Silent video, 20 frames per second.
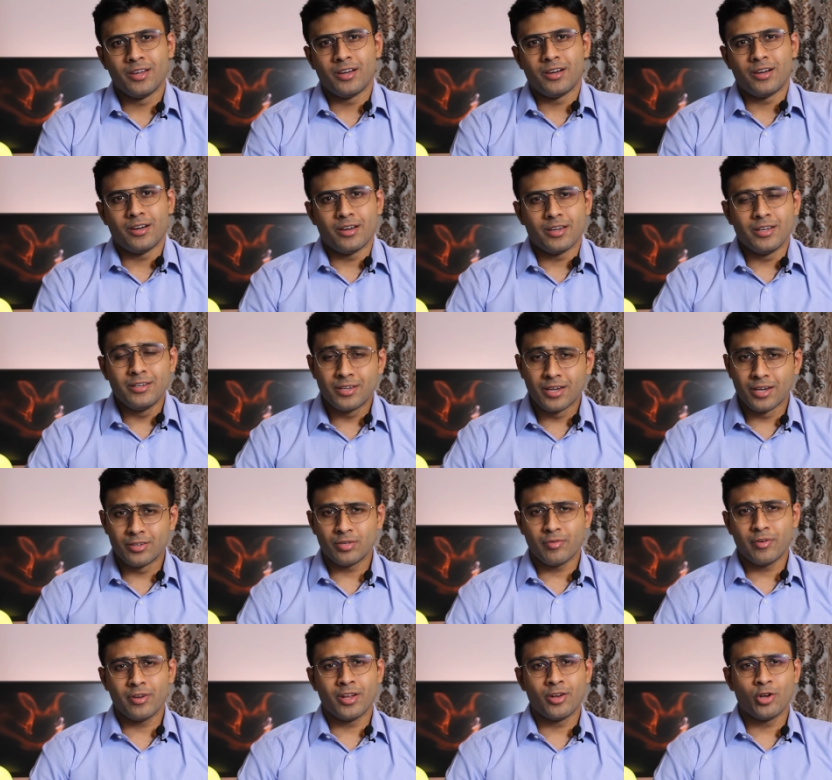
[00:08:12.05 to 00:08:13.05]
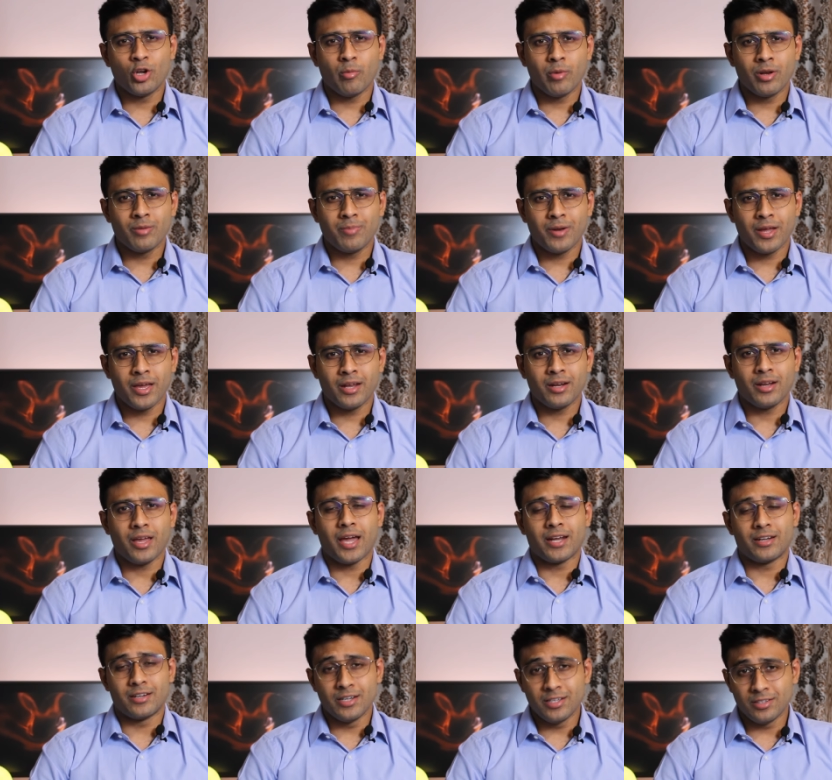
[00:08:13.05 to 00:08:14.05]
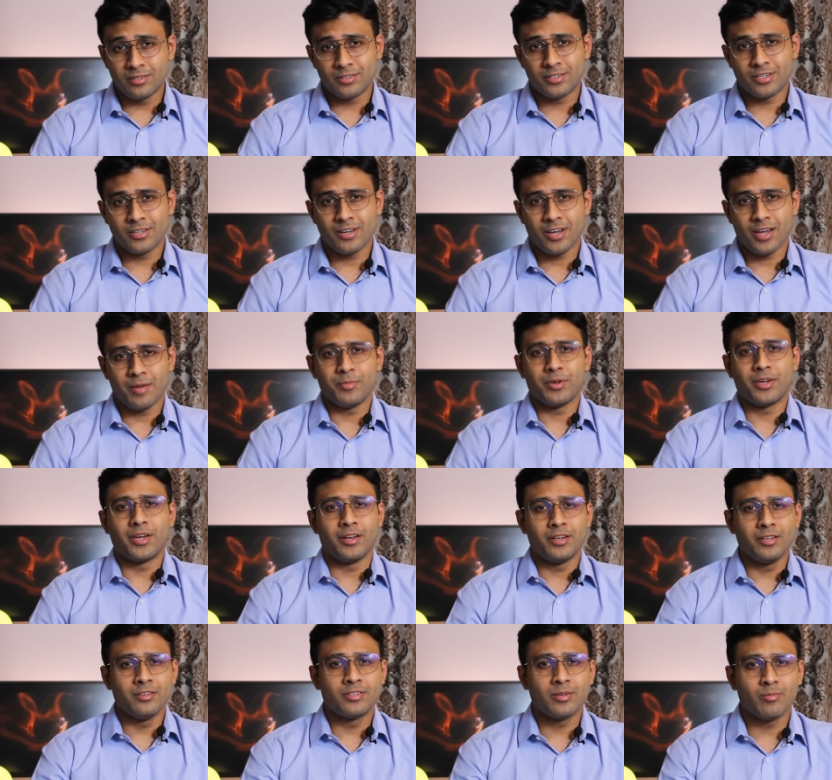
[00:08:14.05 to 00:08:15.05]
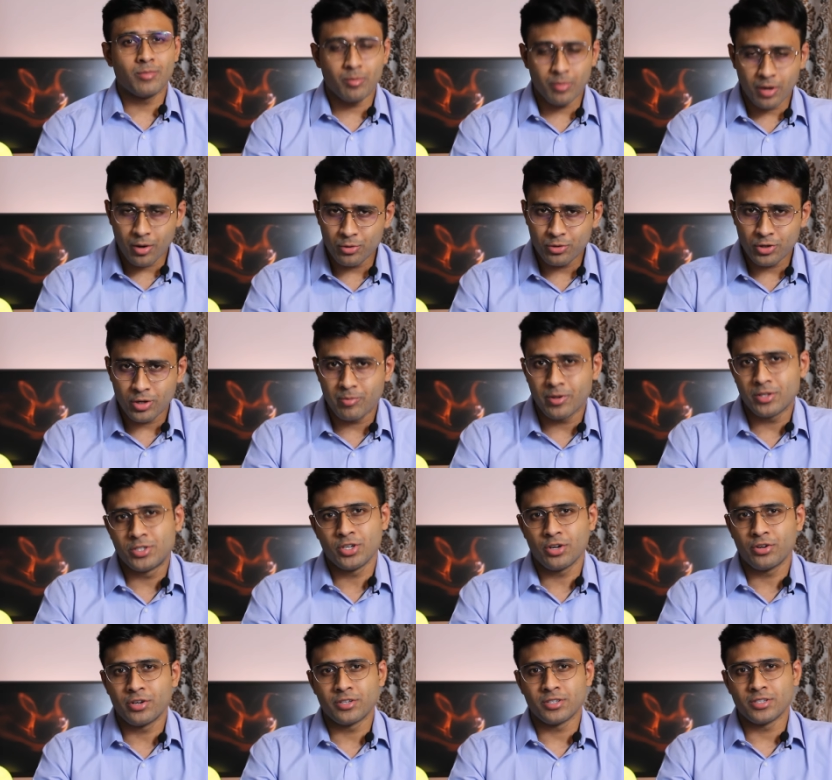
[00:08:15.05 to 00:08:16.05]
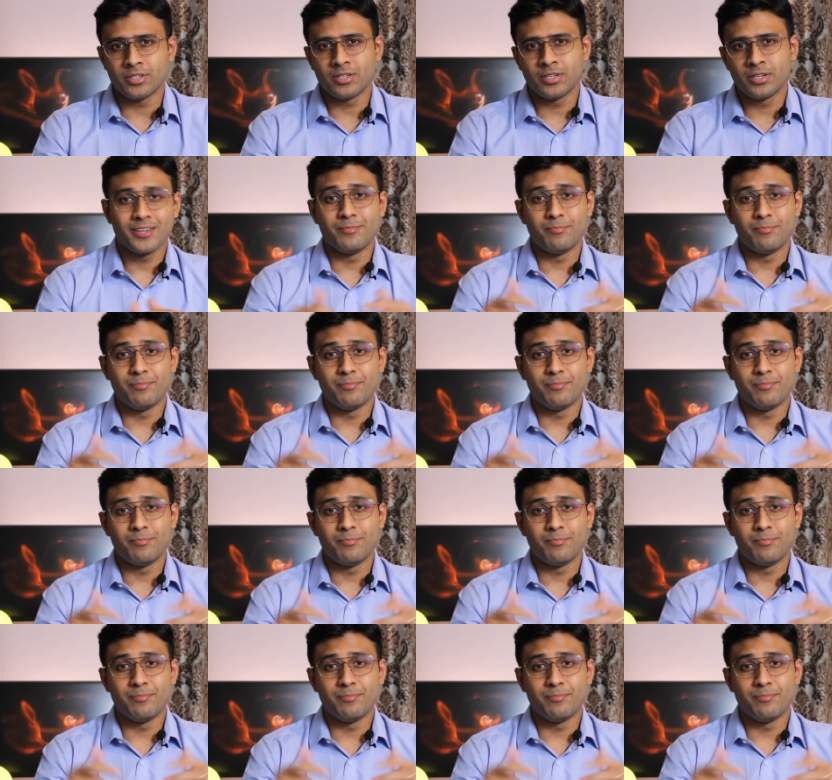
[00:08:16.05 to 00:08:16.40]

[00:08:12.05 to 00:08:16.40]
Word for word: Uh, in case of an endowment plan, at least I'm getting some amount on maturity.